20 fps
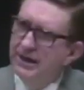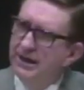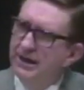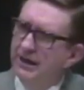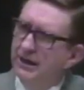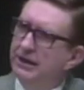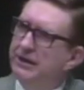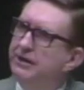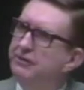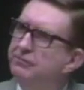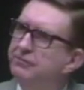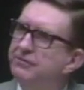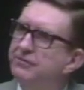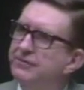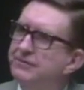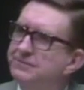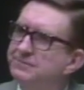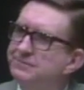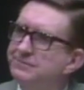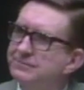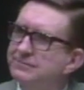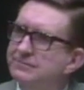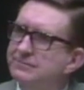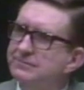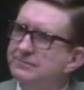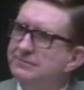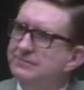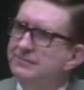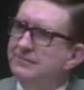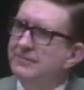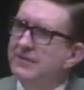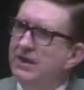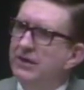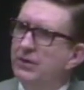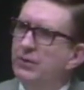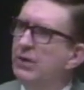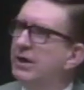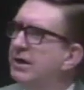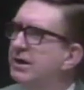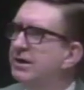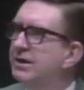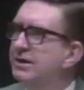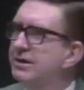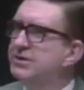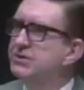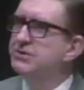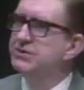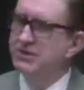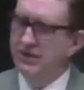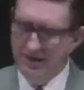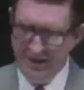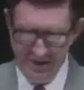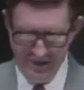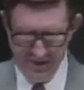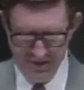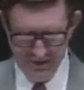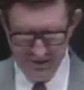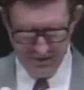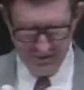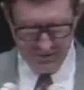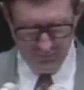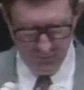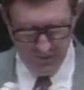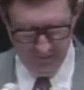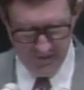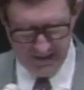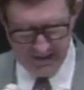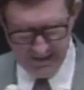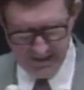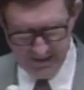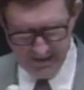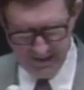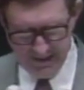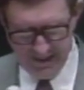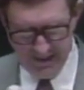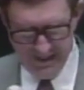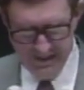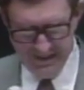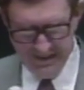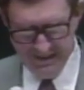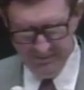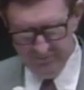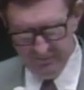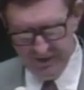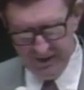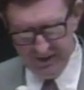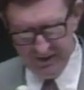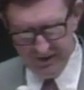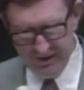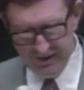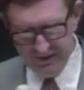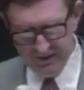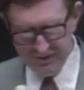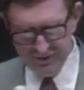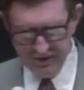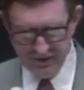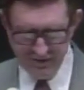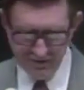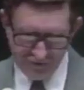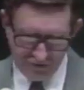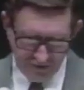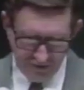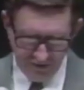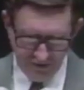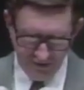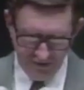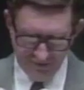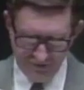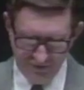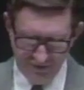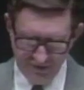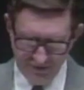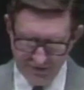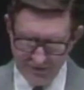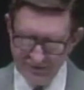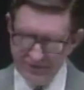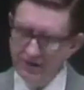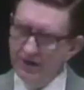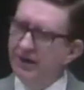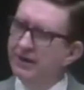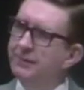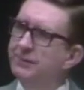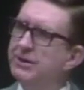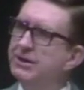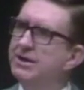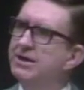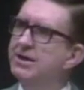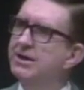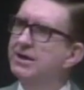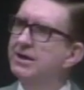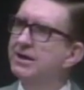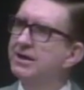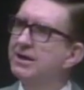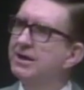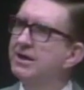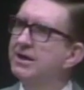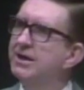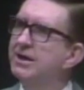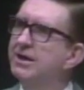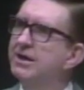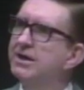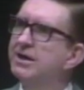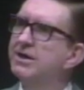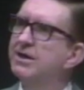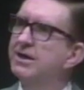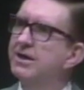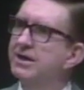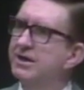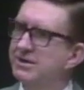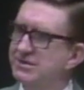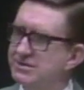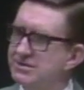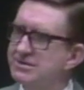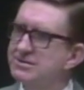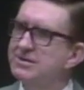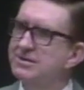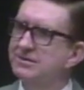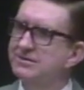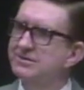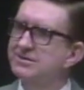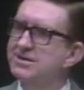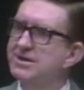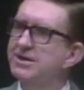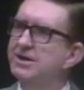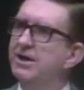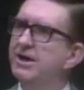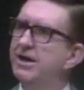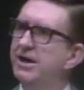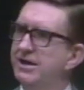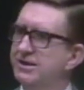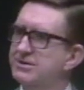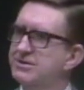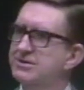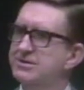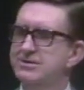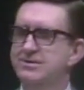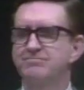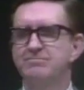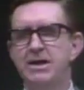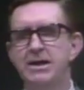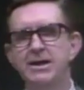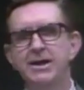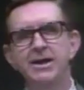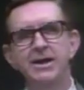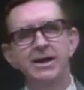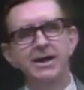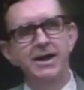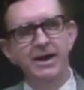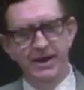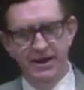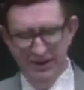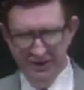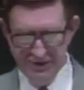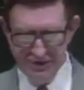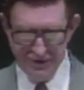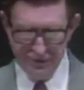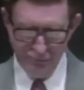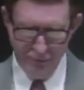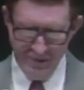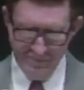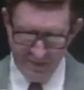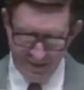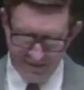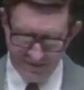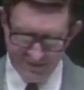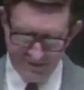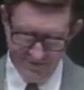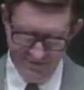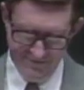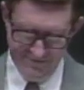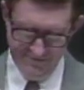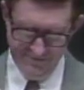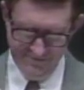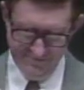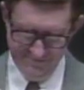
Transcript: A leaf, a rock, a star, swimming, biology, geology, astronomy. Yes. Yes. And swimming too.